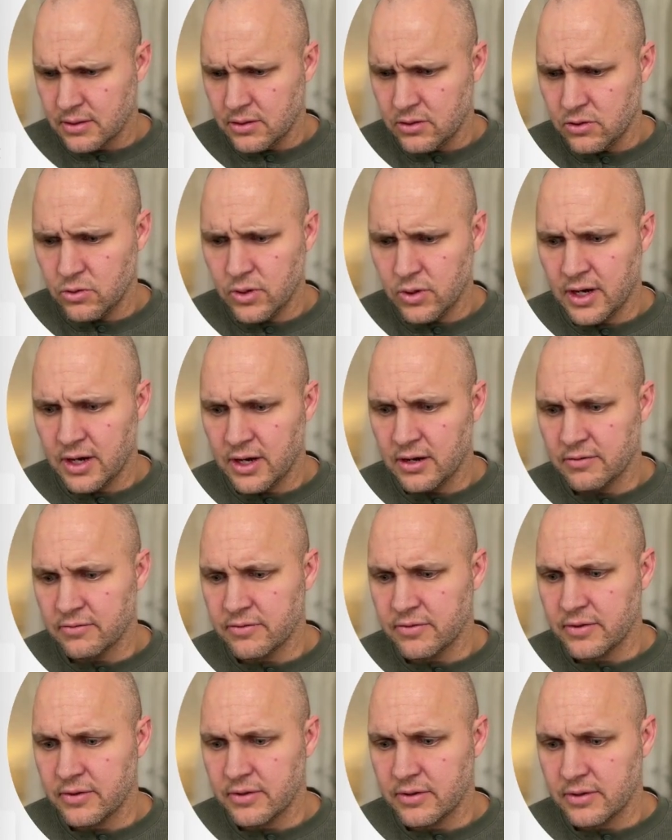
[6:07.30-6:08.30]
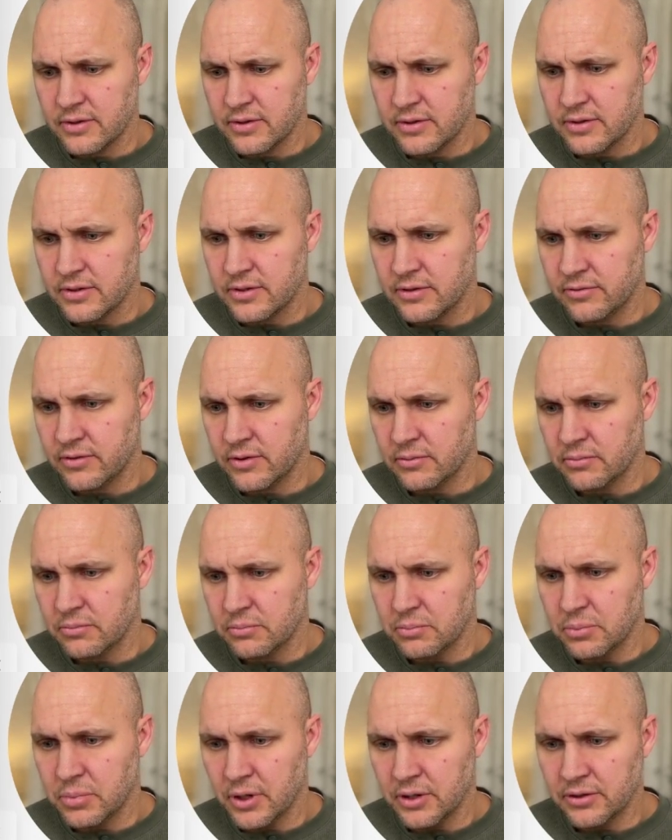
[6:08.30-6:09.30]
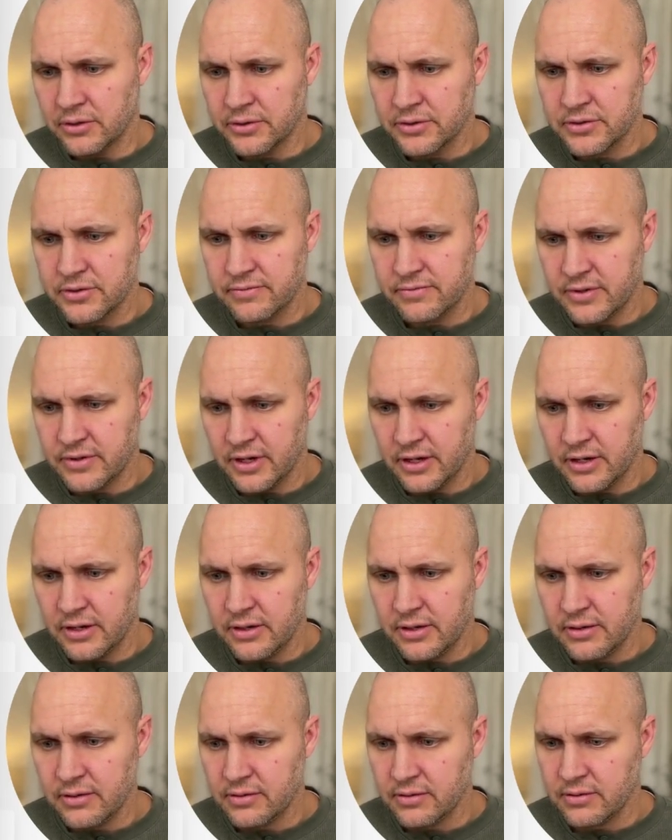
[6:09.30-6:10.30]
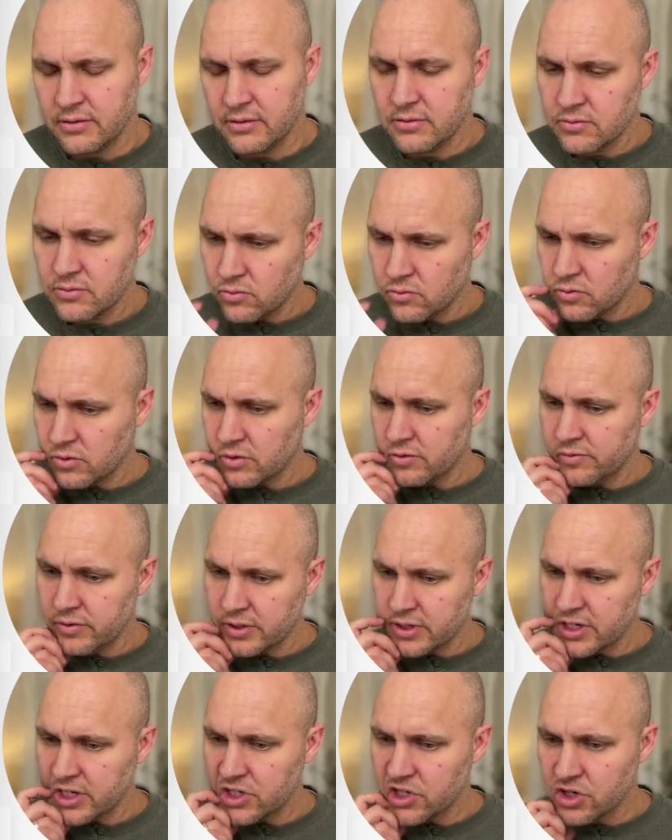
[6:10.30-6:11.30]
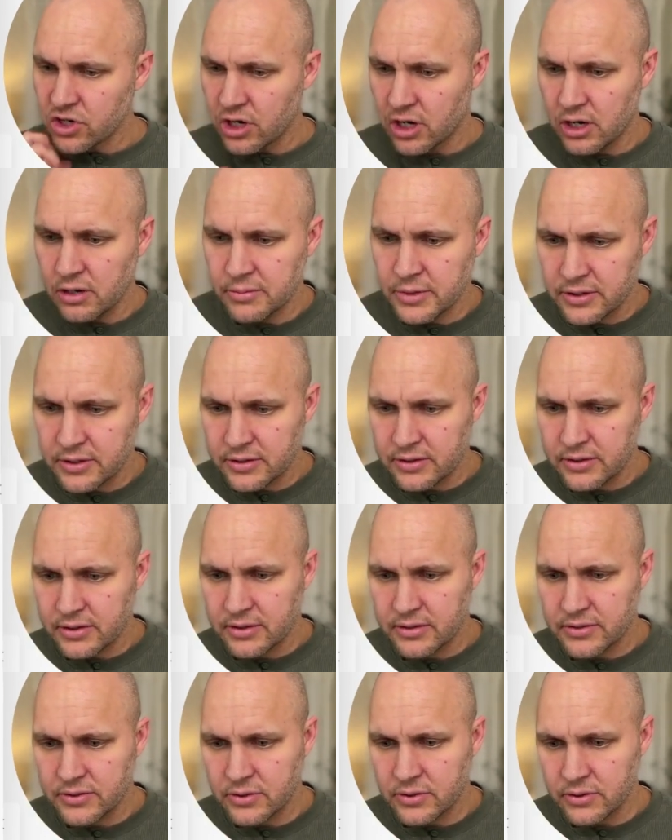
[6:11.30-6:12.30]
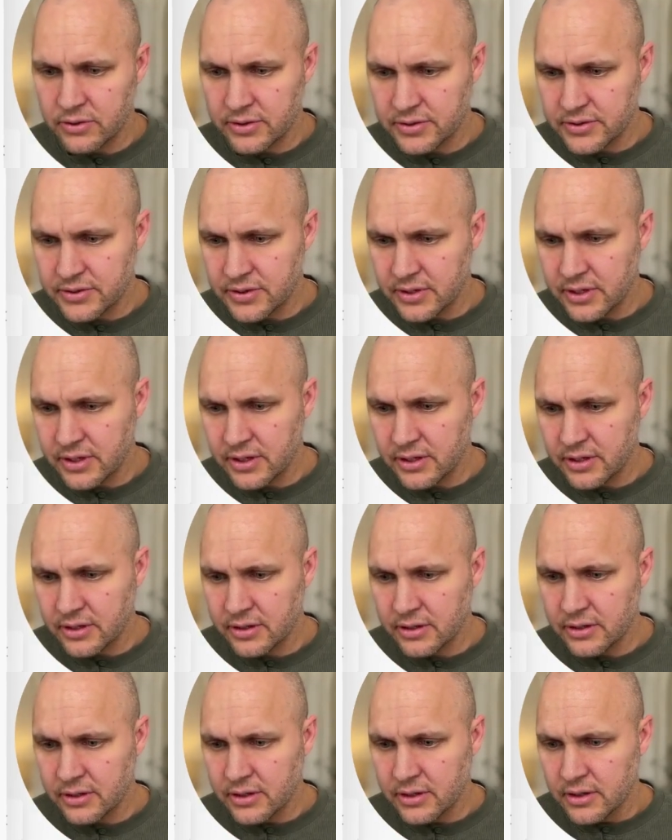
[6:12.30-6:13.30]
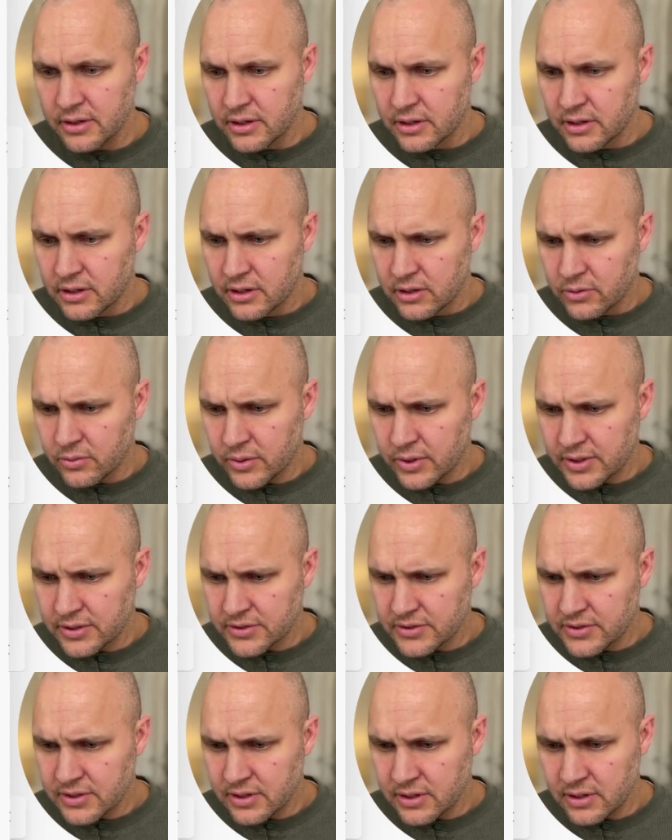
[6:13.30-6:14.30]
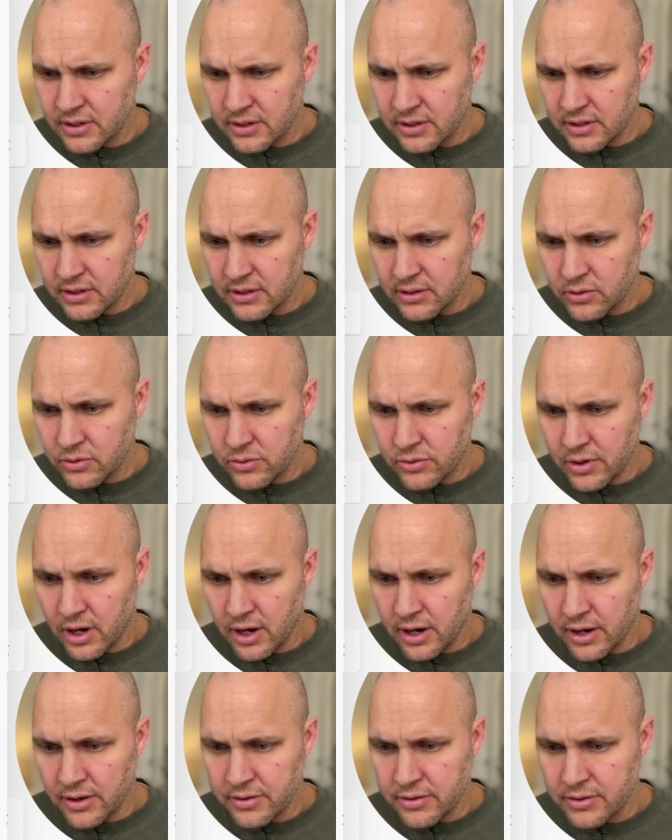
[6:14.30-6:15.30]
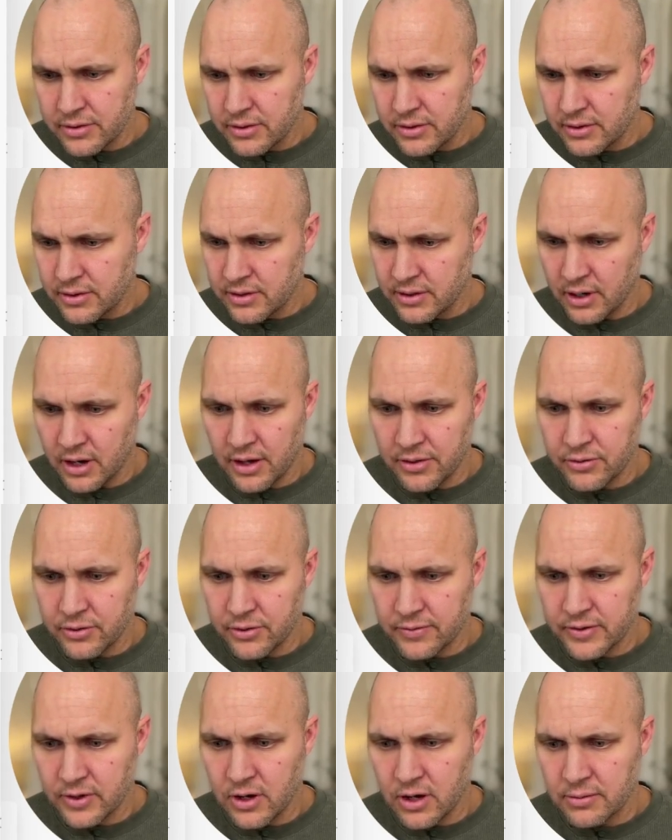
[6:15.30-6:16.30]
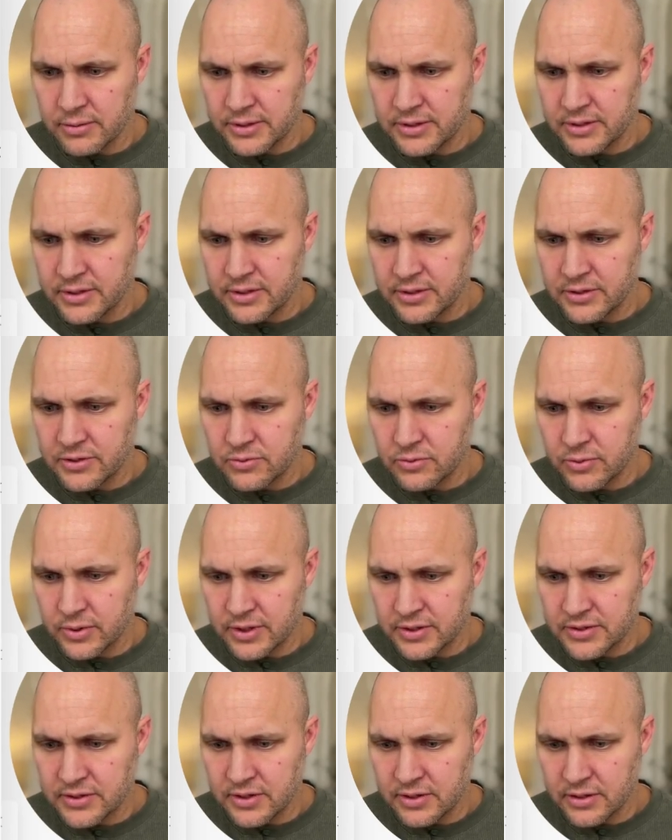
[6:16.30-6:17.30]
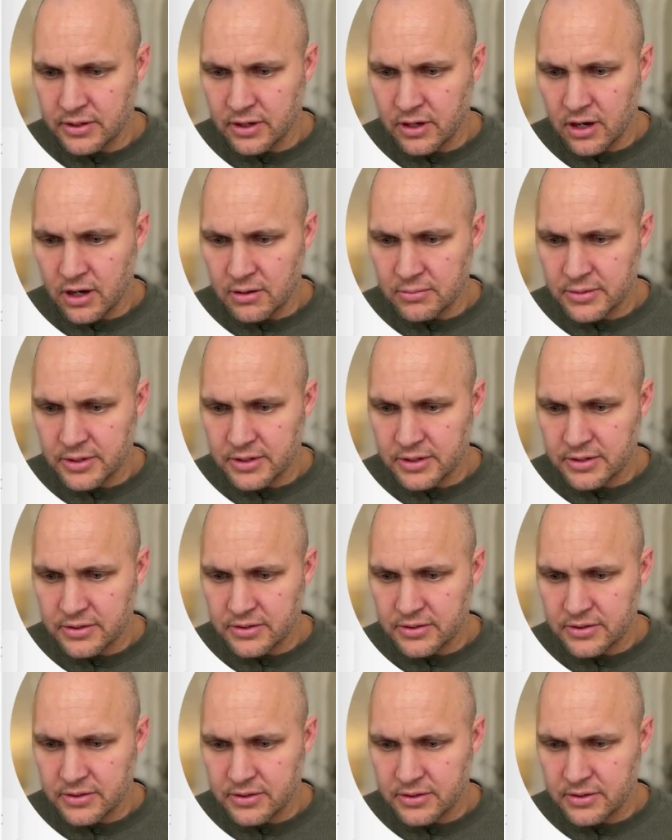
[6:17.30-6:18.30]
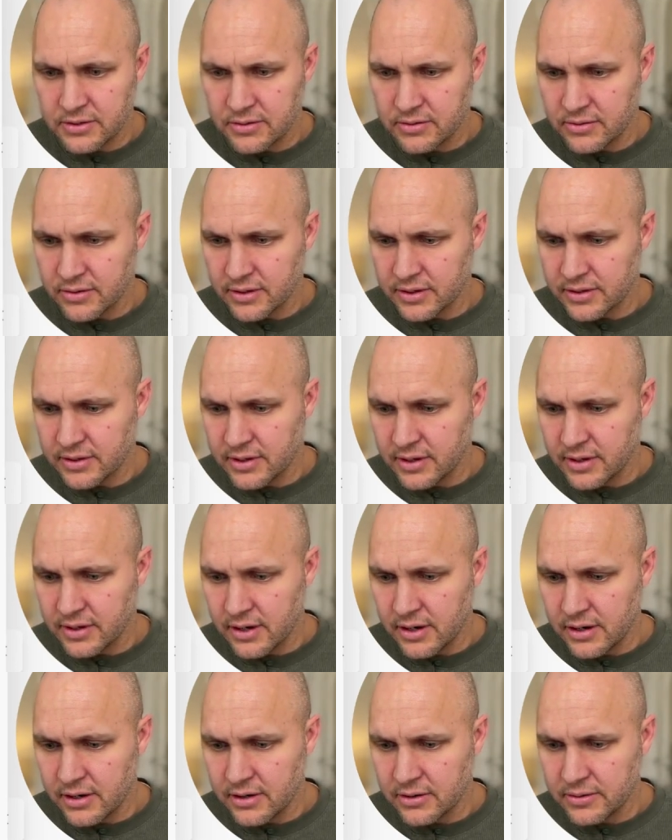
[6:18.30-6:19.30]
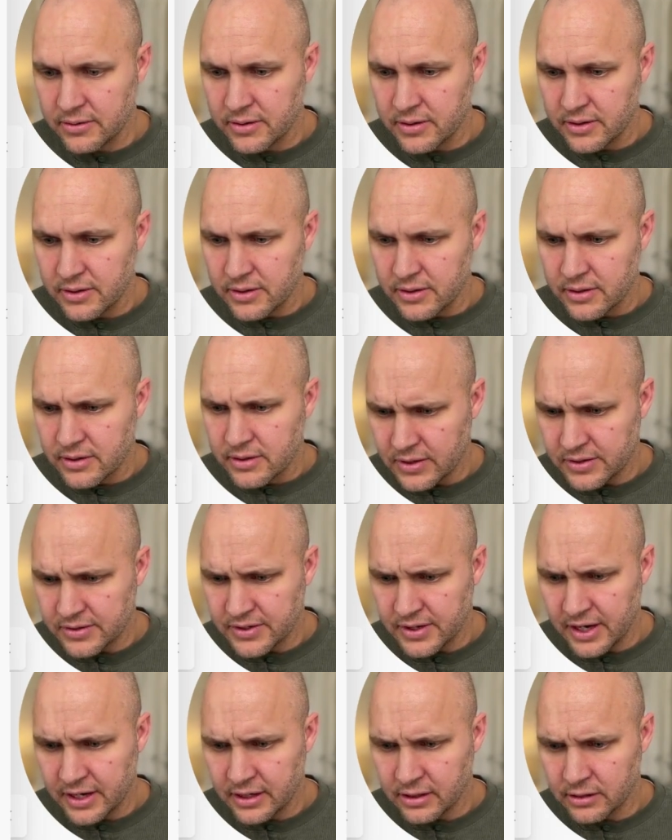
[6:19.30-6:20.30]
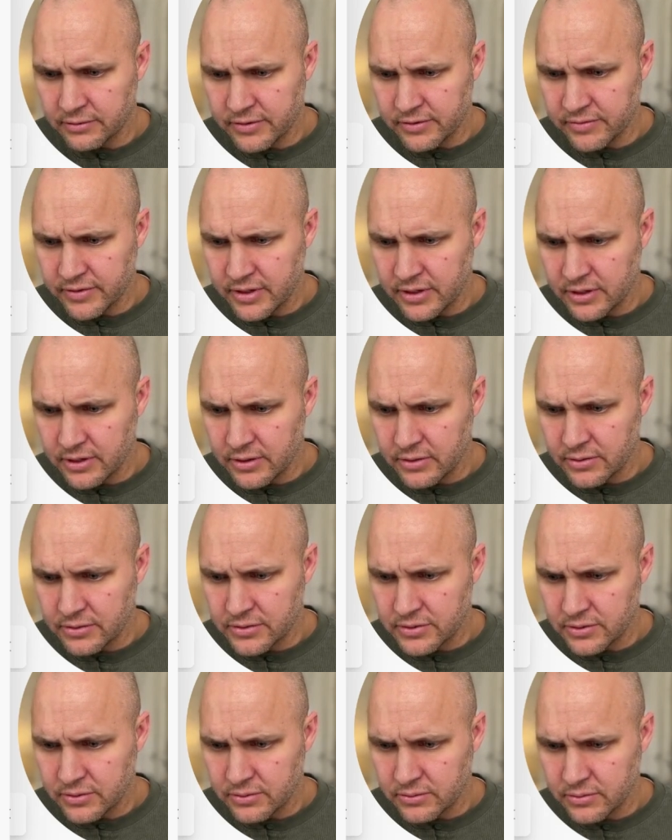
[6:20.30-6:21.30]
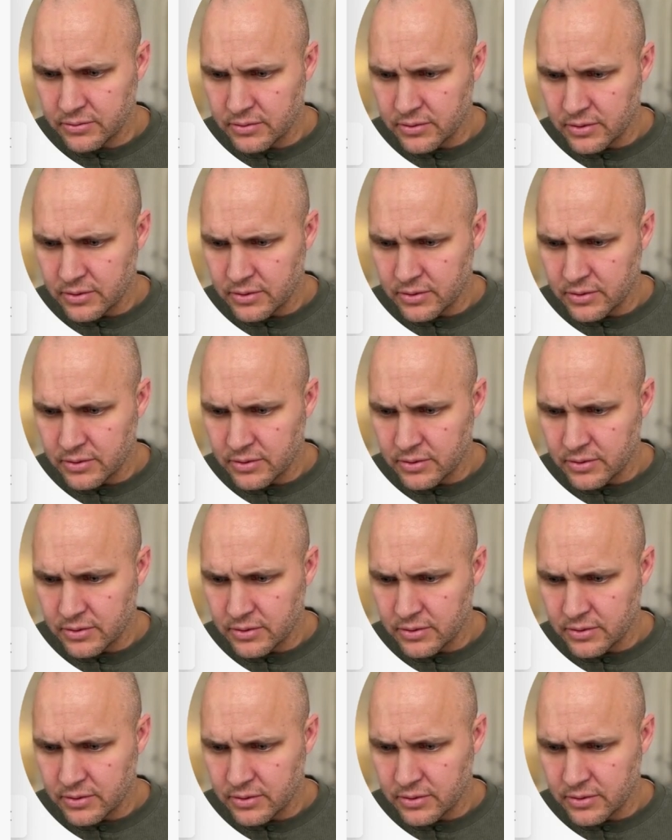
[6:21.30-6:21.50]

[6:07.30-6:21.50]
you have different bundles of data, one for each comment. So you can see here, we can see who the author of the comment is. We can see the comment right there, the title of the video. So